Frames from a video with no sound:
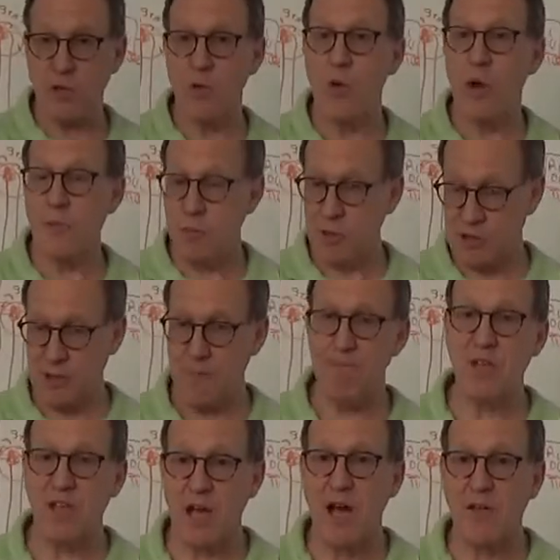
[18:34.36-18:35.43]
you want to put
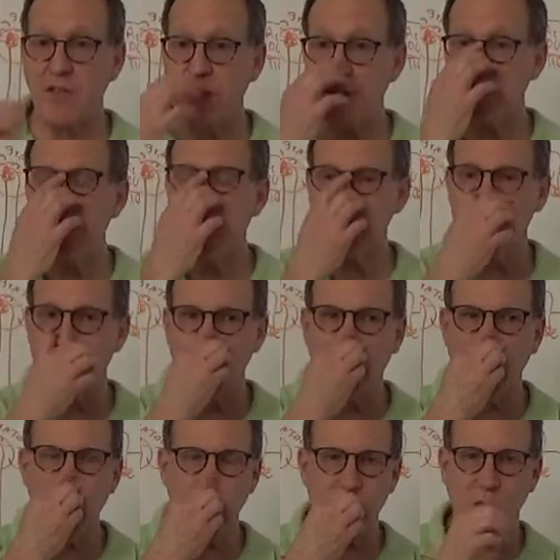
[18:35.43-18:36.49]
something on this
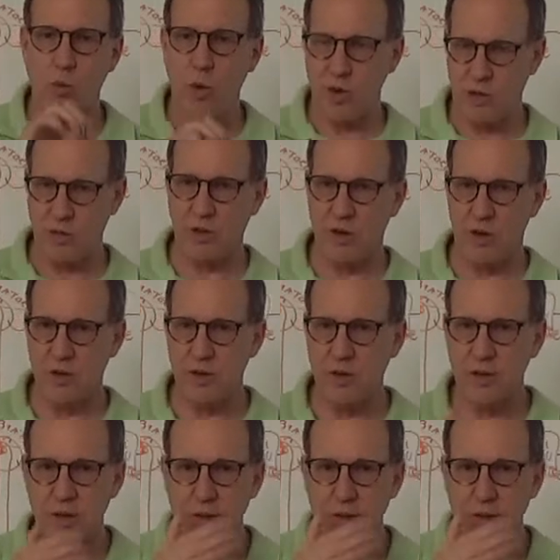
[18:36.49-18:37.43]
related to what you learned.